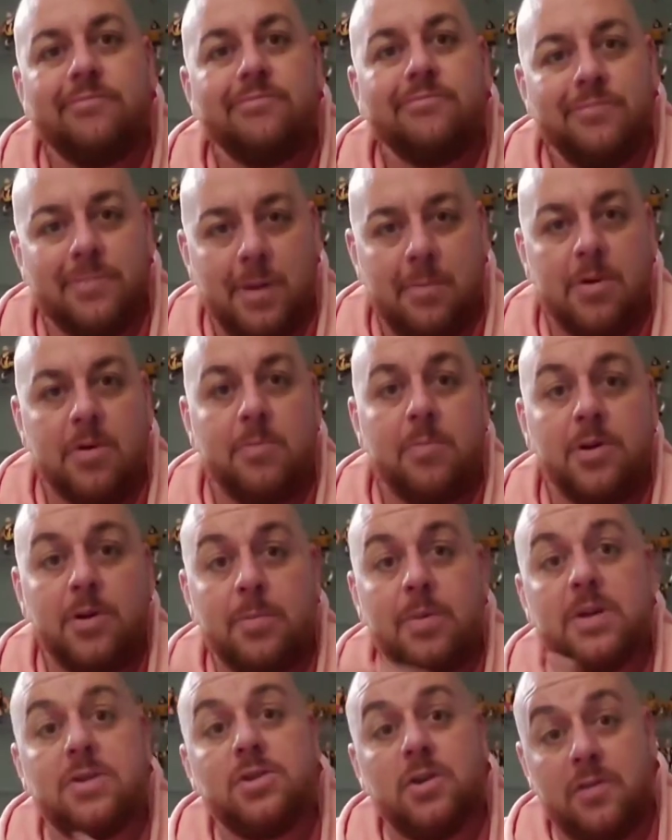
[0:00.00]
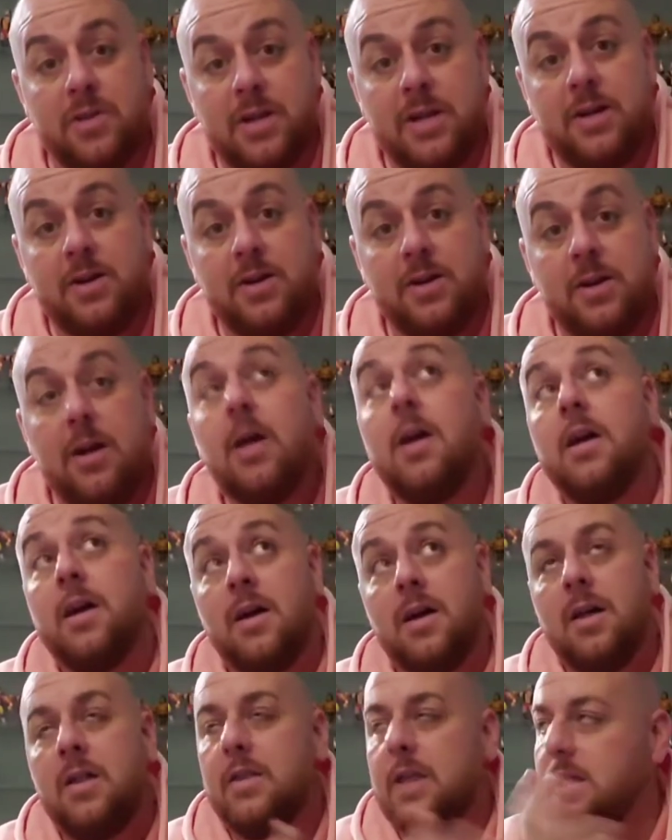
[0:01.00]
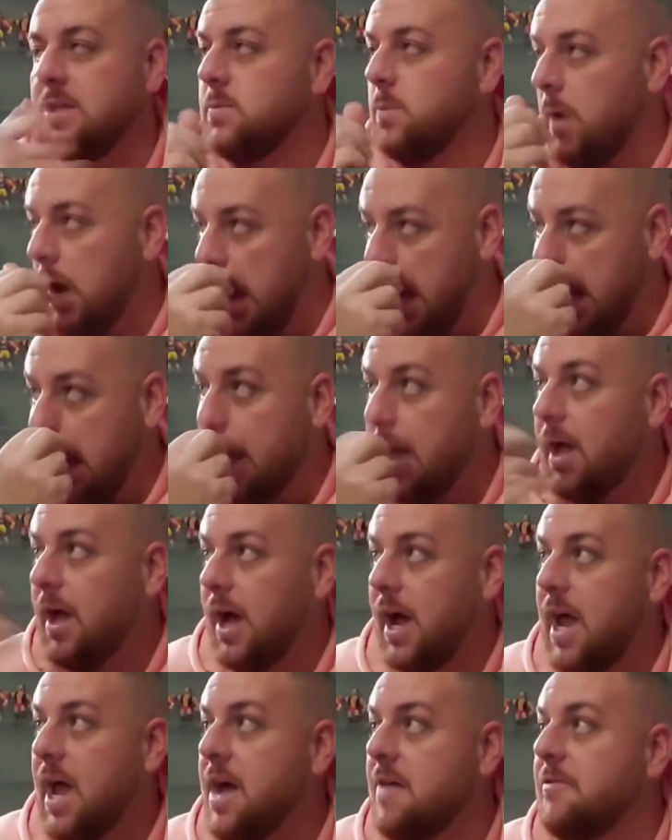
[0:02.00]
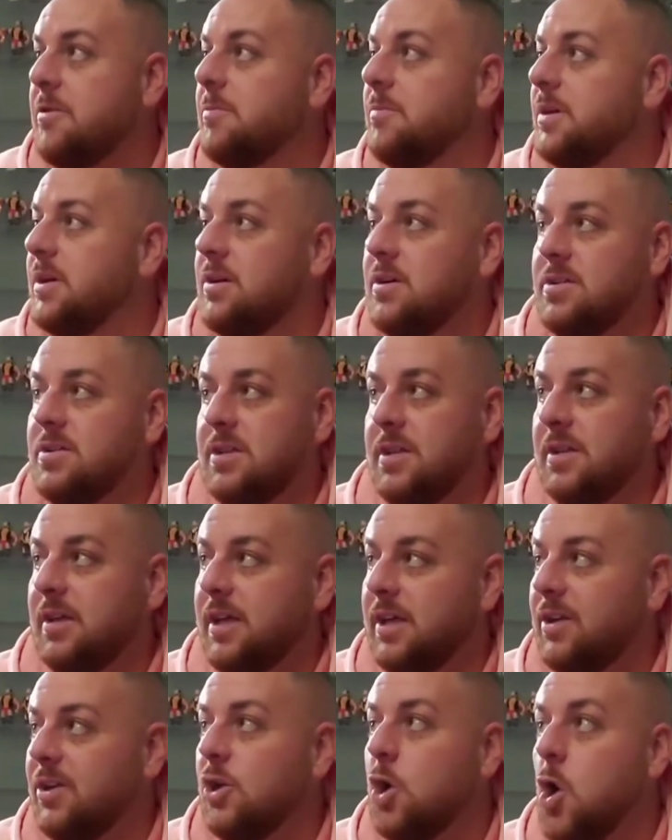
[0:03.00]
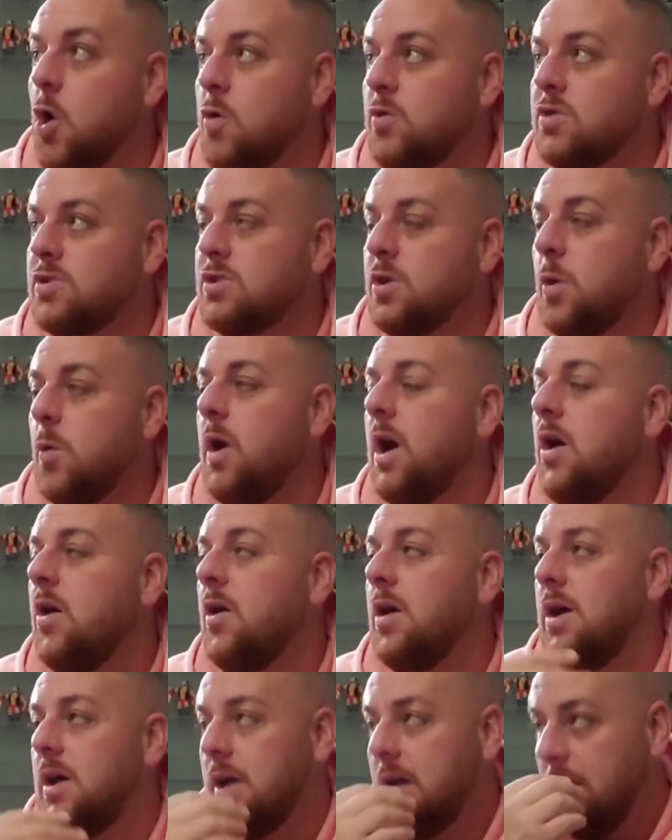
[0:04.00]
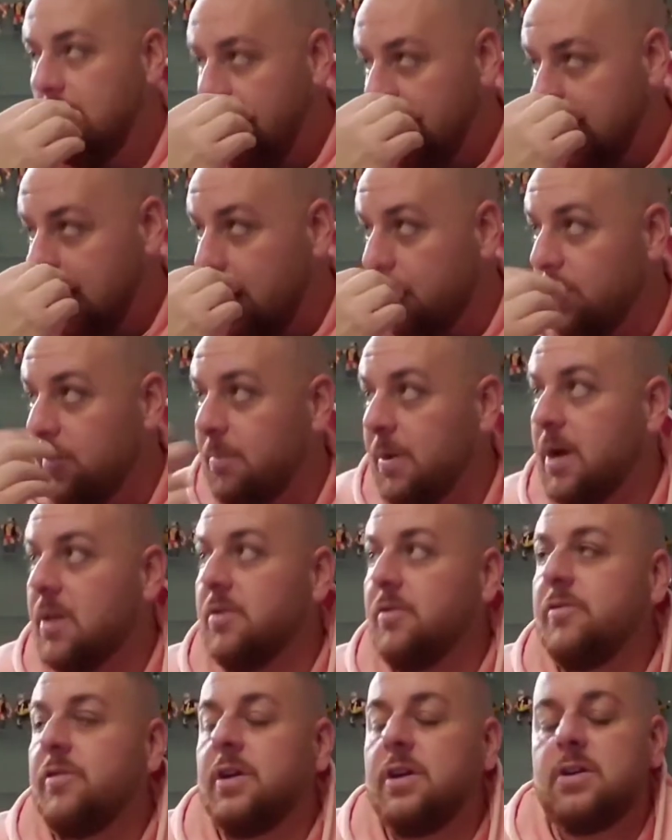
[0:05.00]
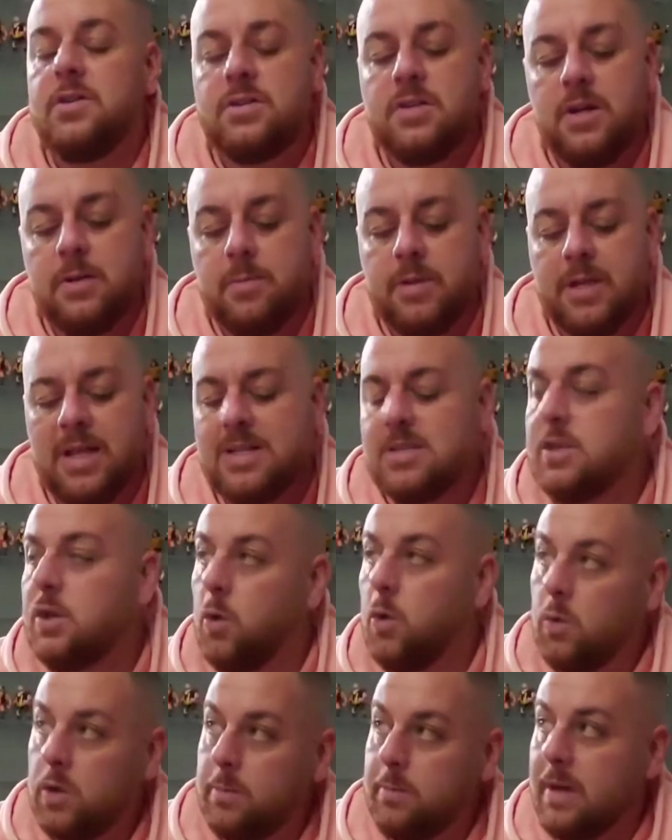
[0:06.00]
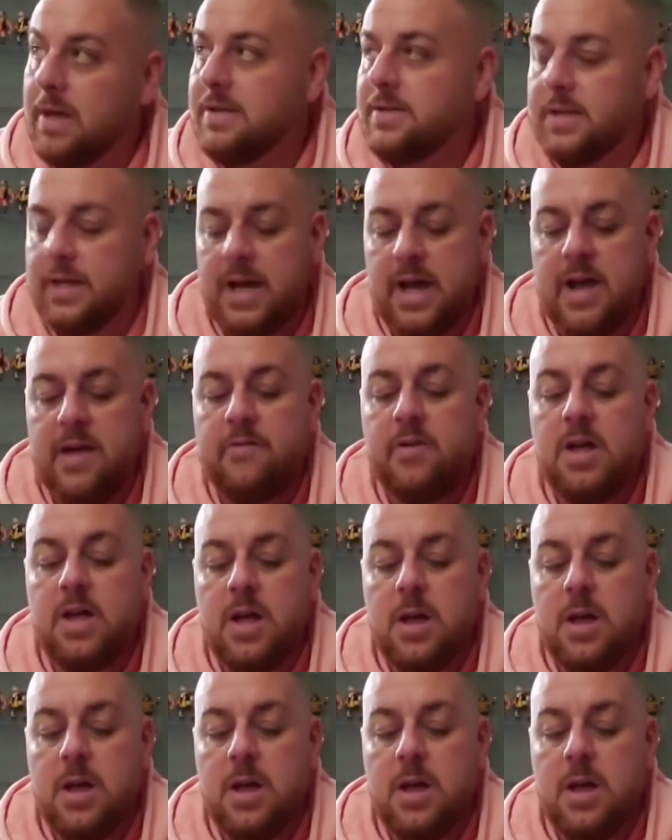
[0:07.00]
I'm gonna put a picture of it here. That's why I have it, because it goes so well with my other figures there. But that's the only basic I have.